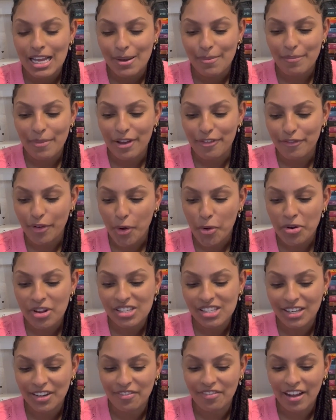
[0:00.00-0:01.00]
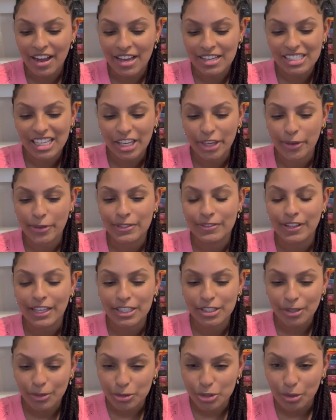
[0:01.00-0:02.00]
my phone is a device I use like
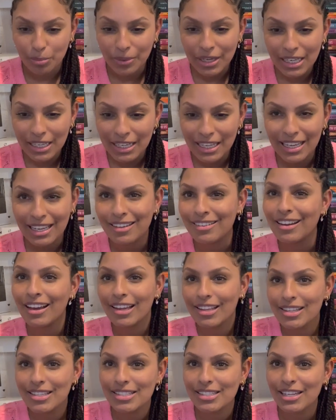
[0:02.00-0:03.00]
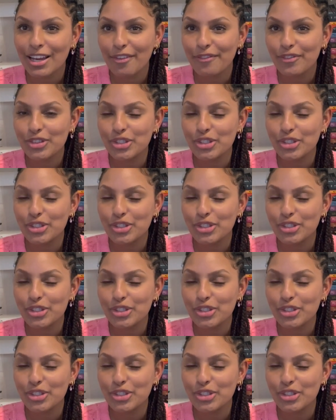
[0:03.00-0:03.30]
social media and other stuff,